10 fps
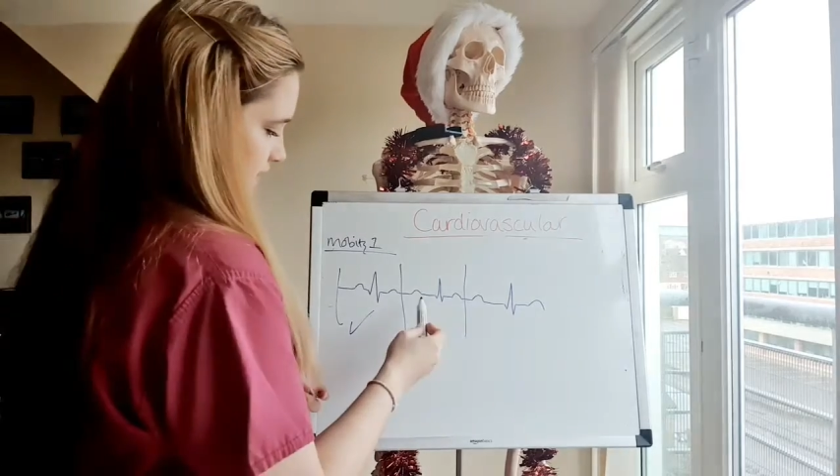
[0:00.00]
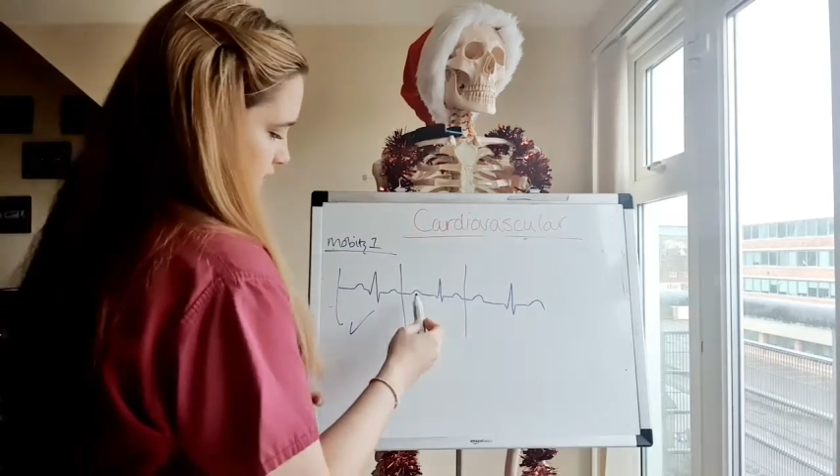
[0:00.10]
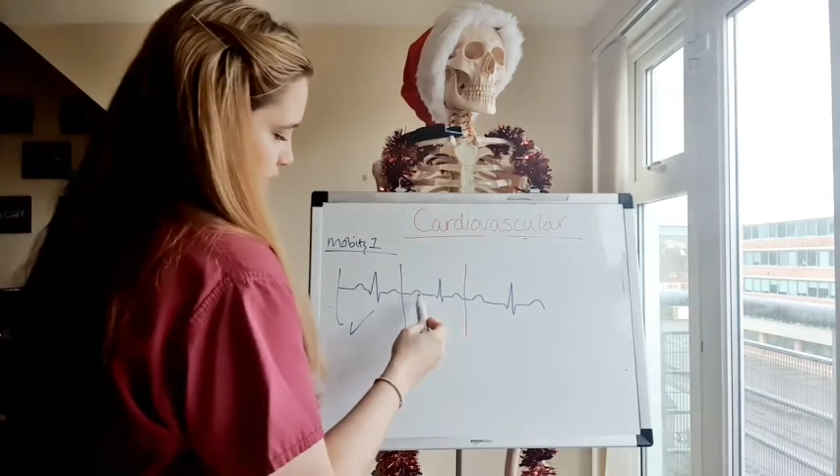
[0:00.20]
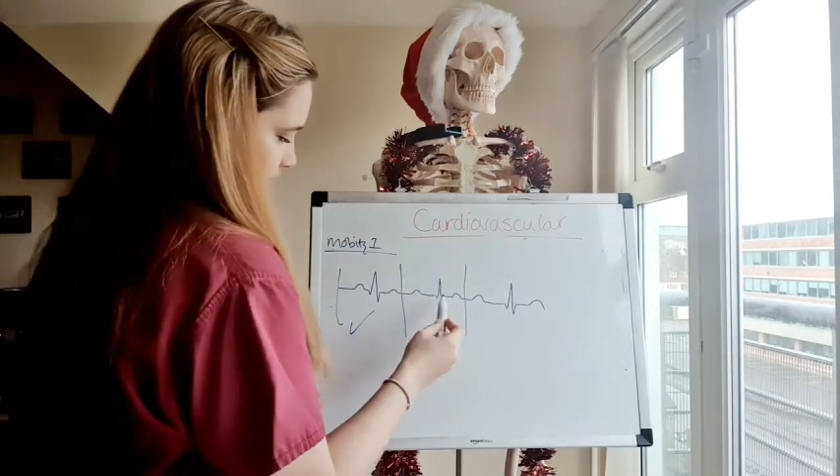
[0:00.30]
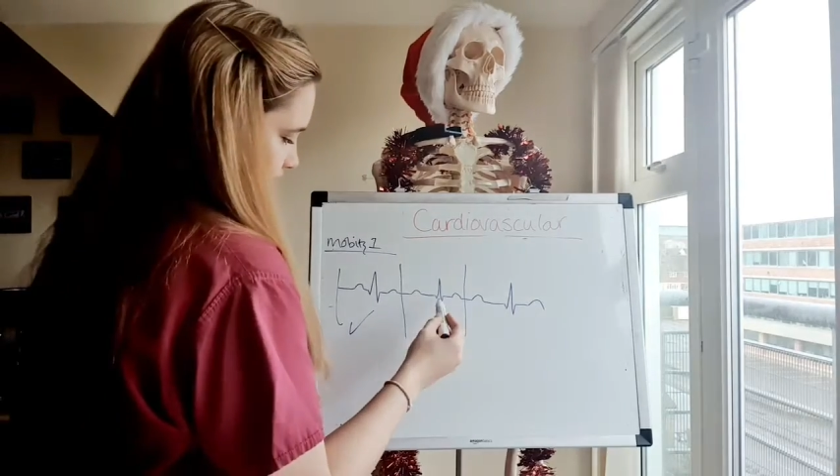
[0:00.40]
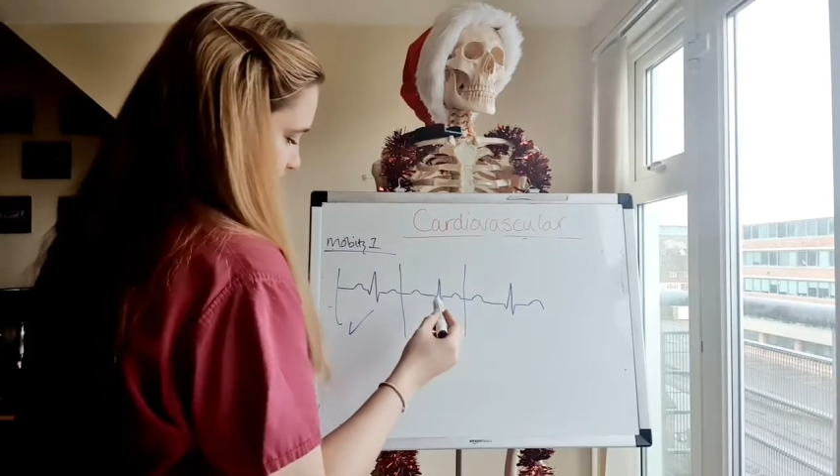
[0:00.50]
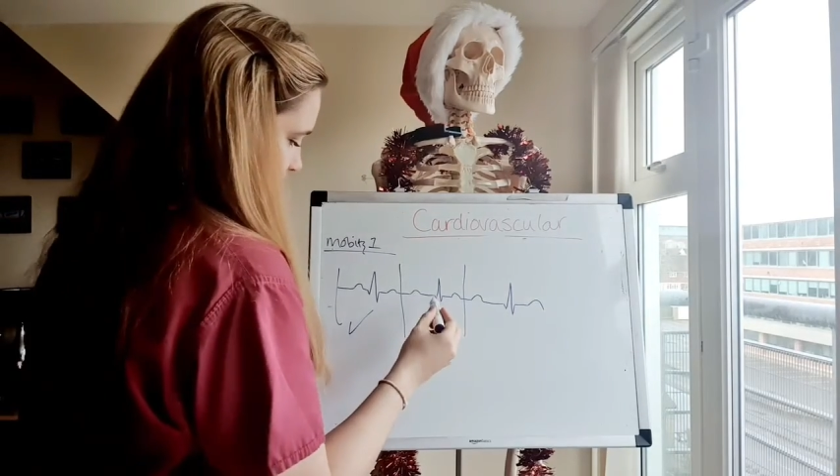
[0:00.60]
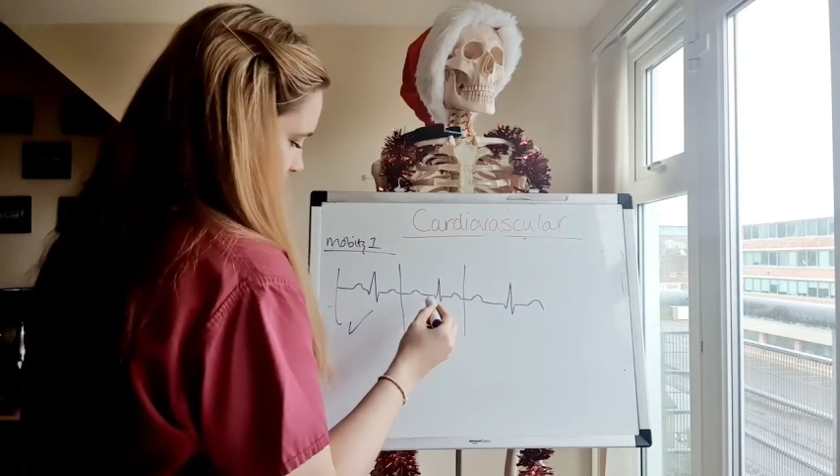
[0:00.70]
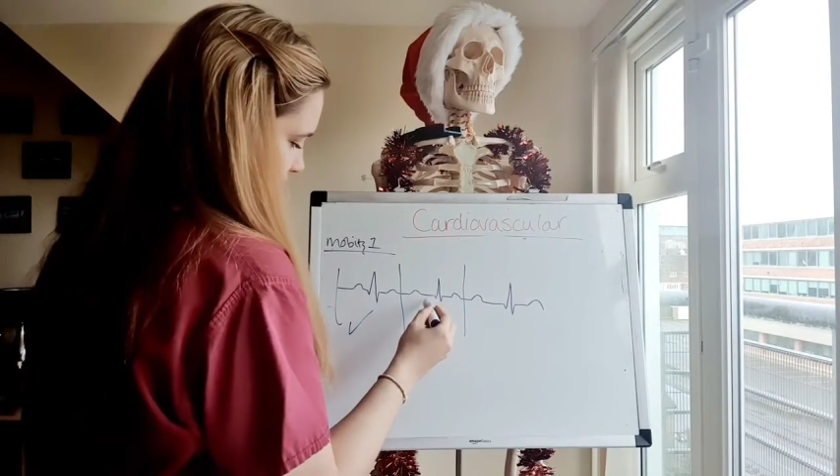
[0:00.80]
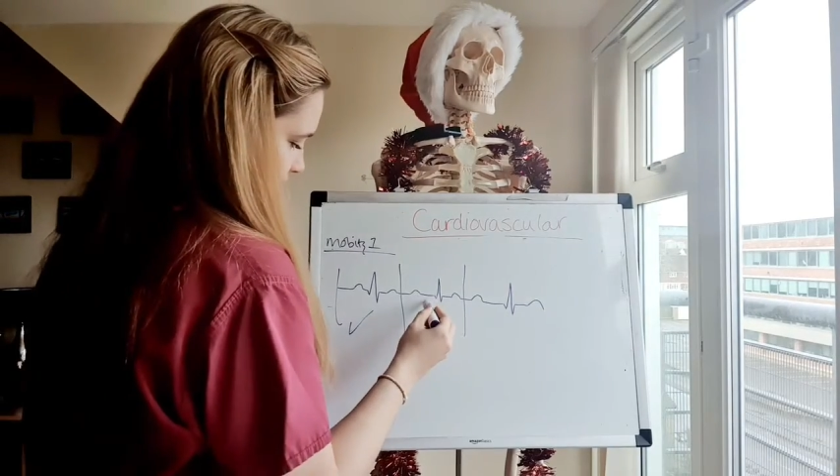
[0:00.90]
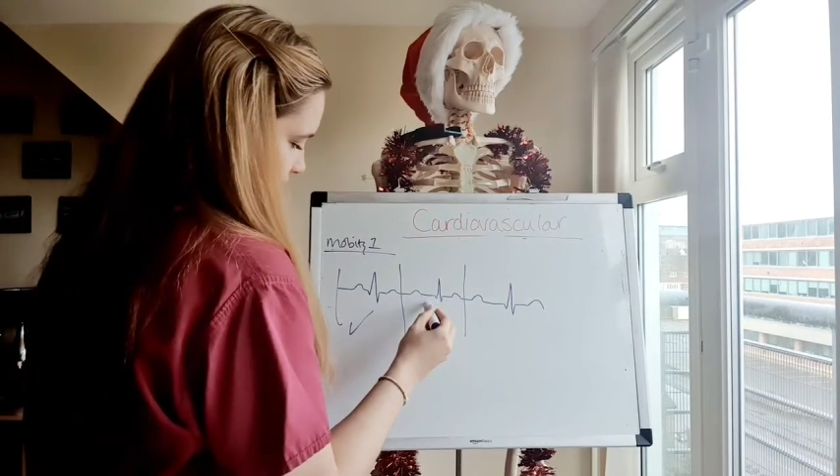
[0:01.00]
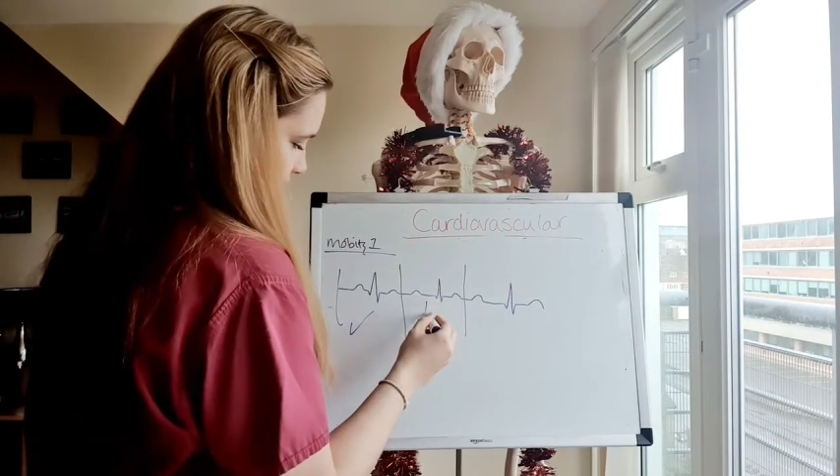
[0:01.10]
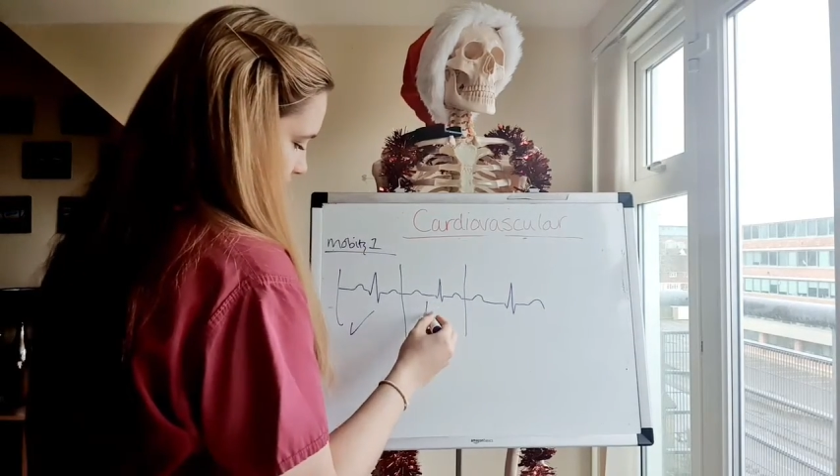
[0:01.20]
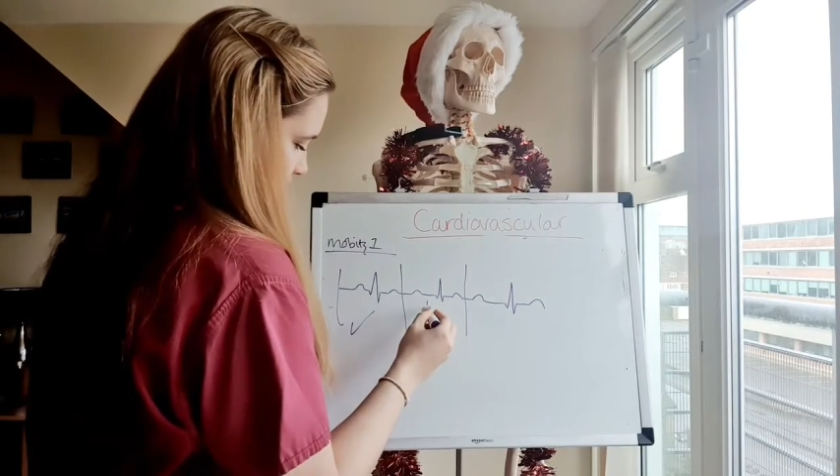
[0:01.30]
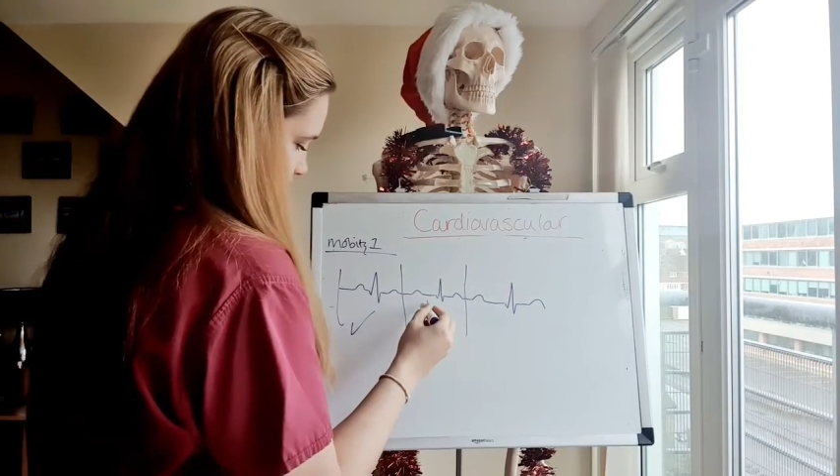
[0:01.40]
one,
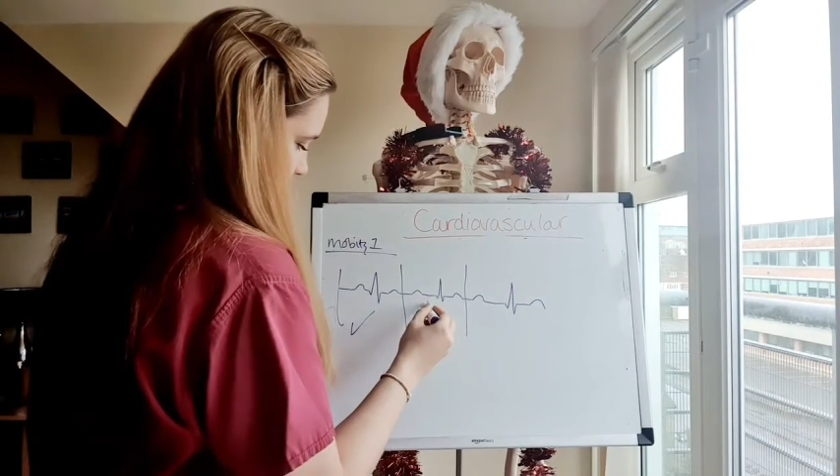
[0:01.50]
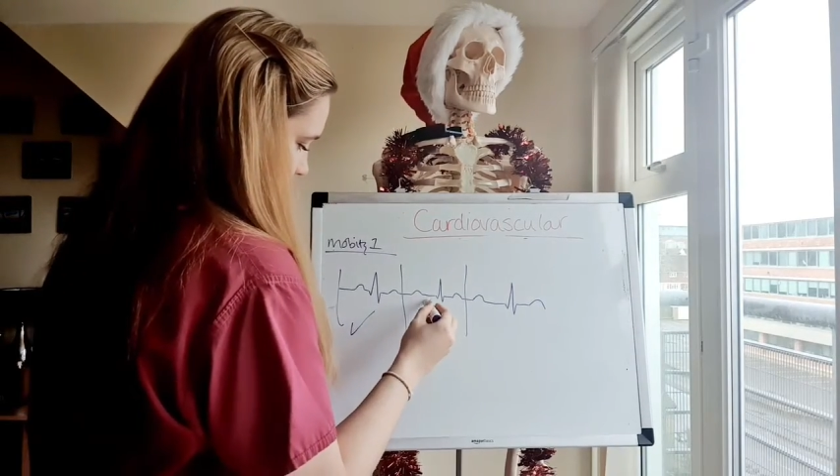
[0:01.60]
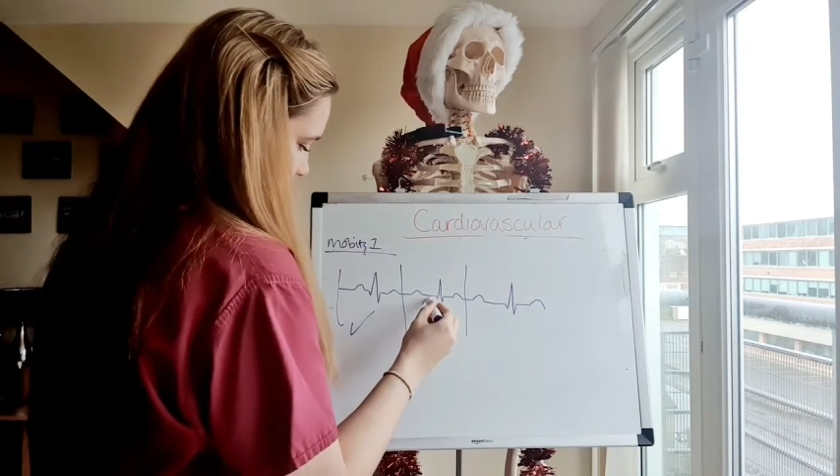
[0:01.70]
this